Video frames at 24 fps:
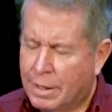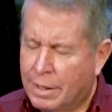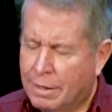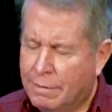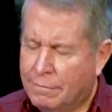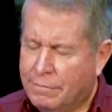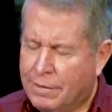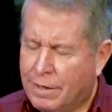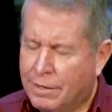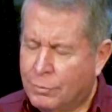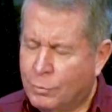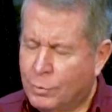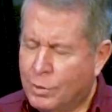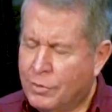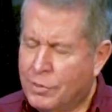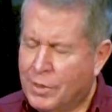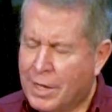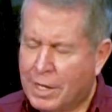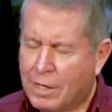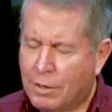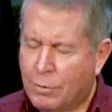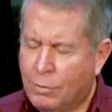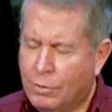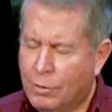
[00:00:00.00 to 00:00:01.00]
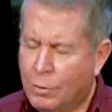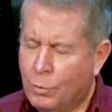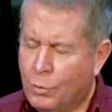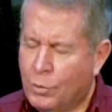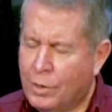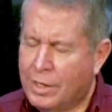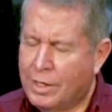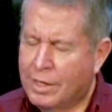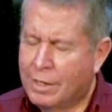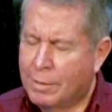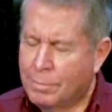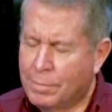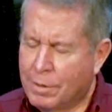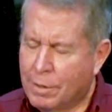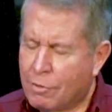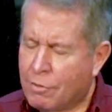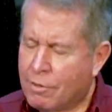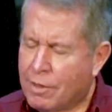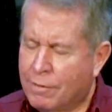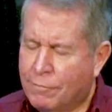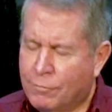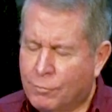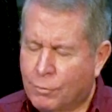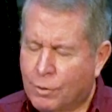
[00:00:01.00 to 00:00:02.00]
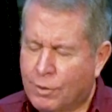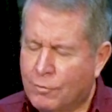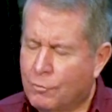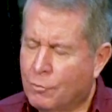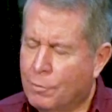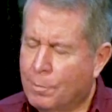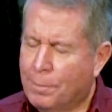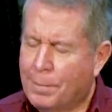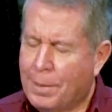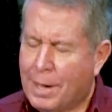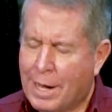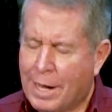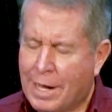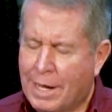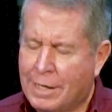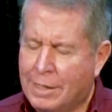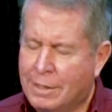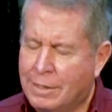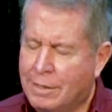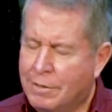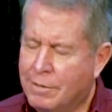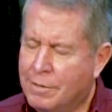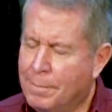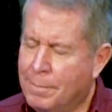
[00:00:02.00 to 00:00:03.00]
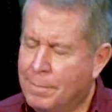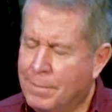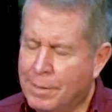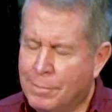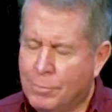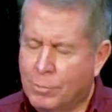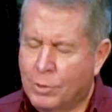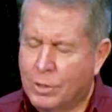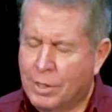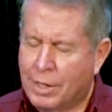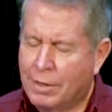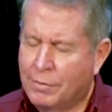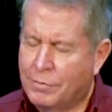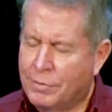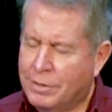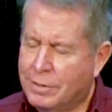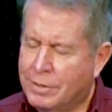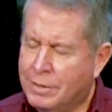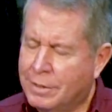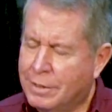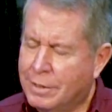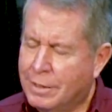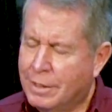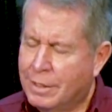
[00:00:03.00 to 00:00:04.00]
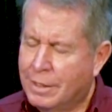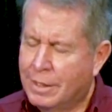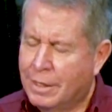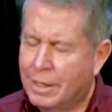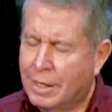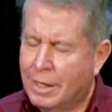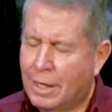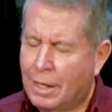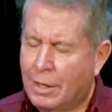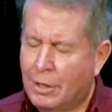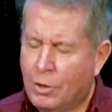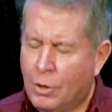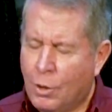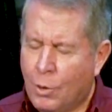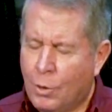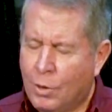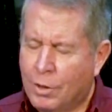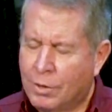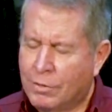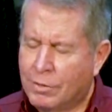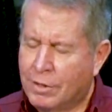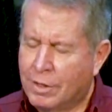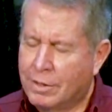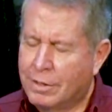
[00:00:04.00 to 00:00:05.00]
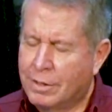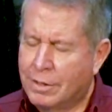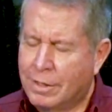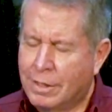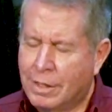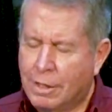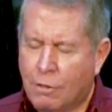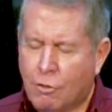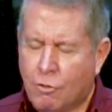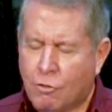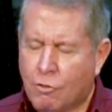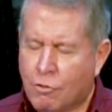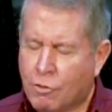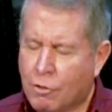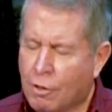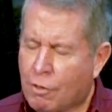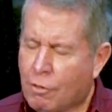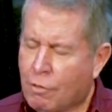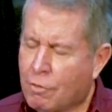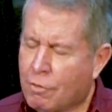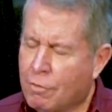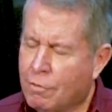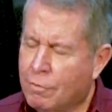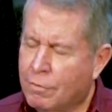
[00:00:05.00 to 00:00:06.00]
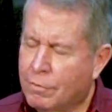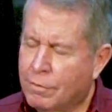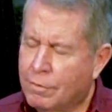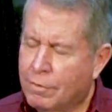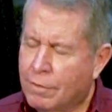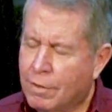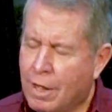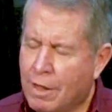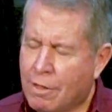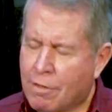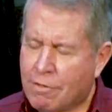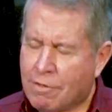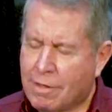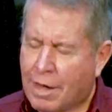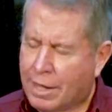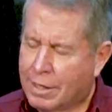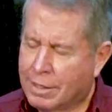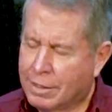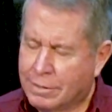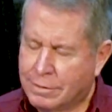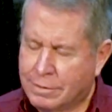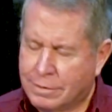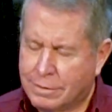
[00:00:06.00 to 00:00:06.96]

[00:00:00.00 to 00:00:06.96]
And Father, we thank you that we can be set free from pain and the memory of it and knowing that it's just a second.